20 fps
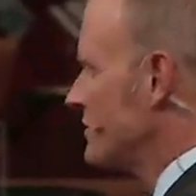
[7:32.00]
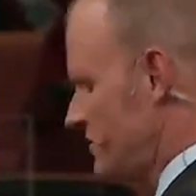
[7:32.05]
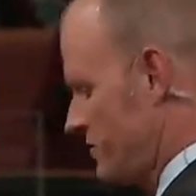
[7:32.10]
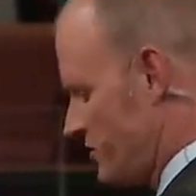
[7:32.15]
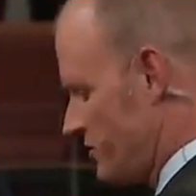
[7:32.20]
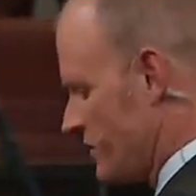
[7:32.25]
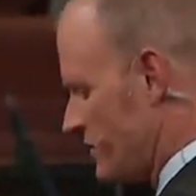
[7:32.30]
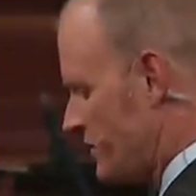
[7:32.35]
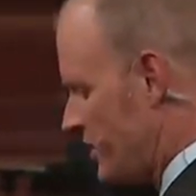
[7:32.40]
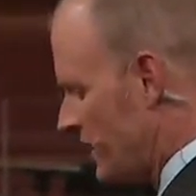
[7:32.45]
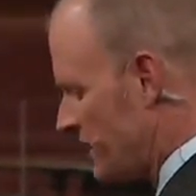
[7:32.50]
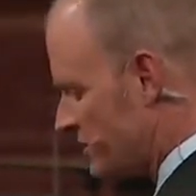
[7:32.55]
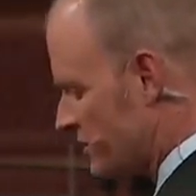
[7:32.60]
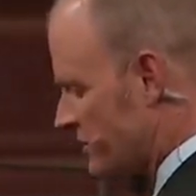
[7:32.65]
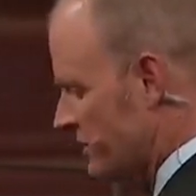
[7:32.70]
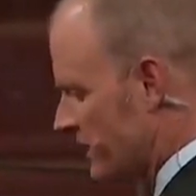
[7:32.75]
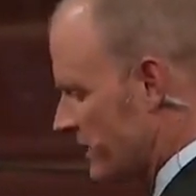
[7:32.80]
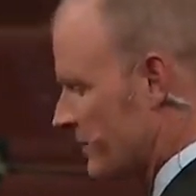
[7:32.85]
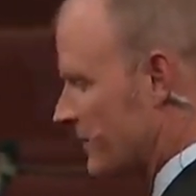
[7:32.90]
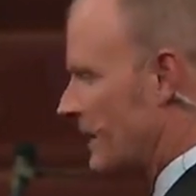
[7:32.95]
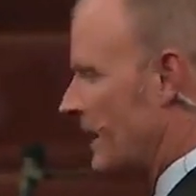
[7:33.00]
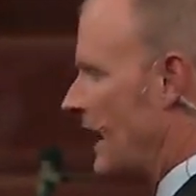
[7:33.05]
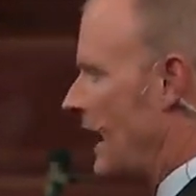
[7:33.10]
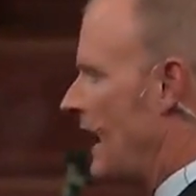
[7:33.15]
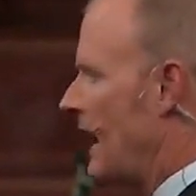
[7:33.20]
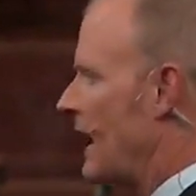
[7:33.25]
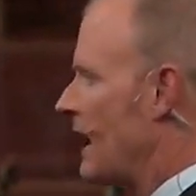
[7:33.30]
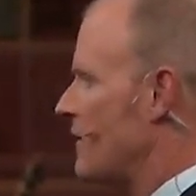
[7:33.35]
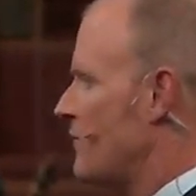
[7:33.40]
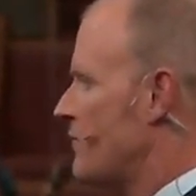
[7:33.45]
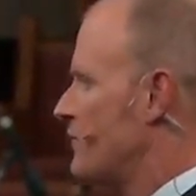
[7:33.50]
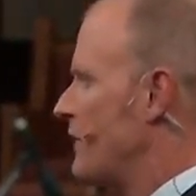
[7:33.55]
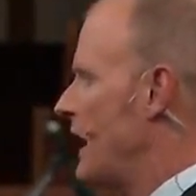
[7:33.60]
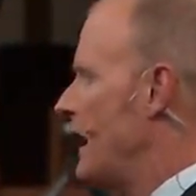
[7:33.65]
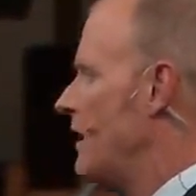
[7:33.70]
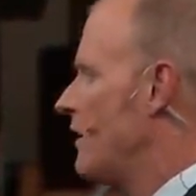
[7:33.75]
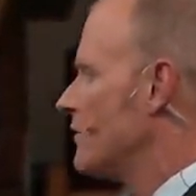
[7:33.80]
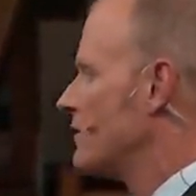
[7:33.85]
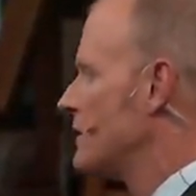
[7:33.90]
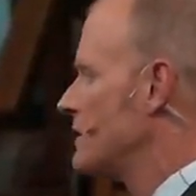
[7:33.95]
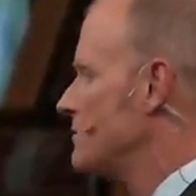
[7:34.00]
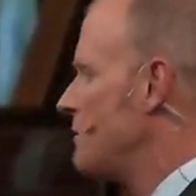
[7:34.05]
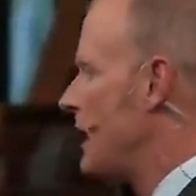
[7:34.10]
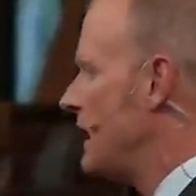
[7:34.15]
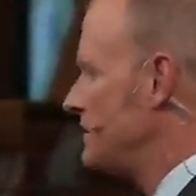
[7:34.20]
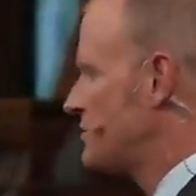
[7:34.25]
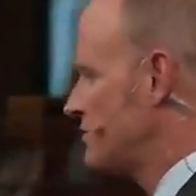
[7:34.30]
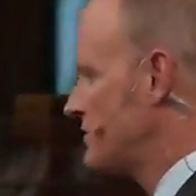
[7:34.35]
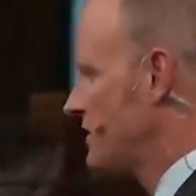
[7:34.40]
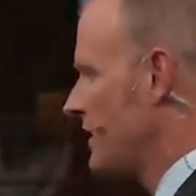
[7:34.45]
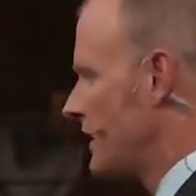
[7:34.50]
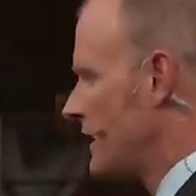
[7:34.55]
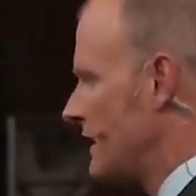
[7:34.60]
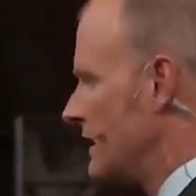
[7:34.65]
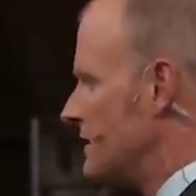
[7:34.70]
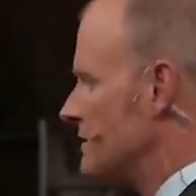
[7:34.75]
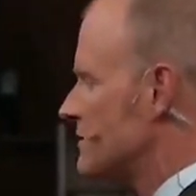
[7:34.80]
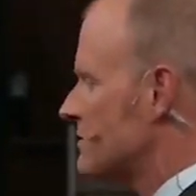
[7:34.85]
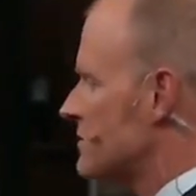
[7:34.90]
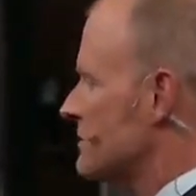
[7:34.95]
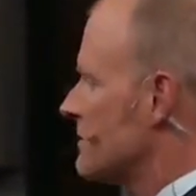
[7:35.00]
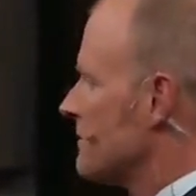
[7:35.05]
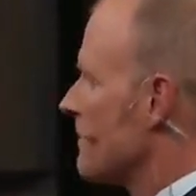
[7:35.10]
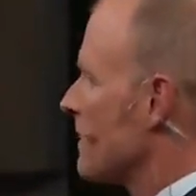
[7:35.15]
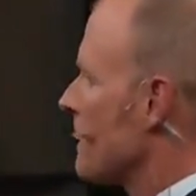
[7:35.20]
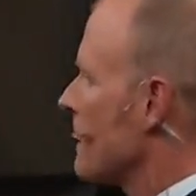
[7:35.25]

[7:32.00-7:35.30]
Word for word: statistic that I have found in my studies